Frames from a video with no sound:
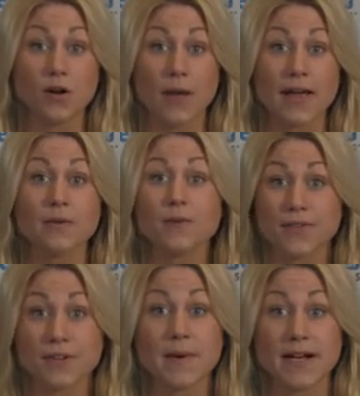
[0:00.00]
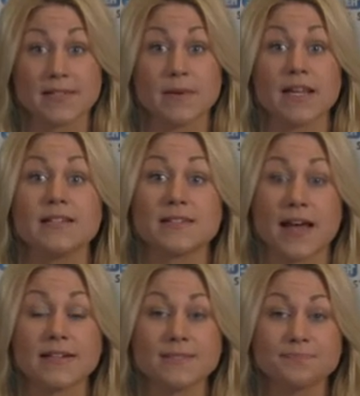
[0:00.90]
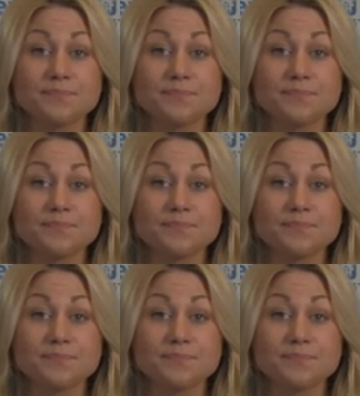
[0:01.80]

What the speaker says: away with their deposit money intact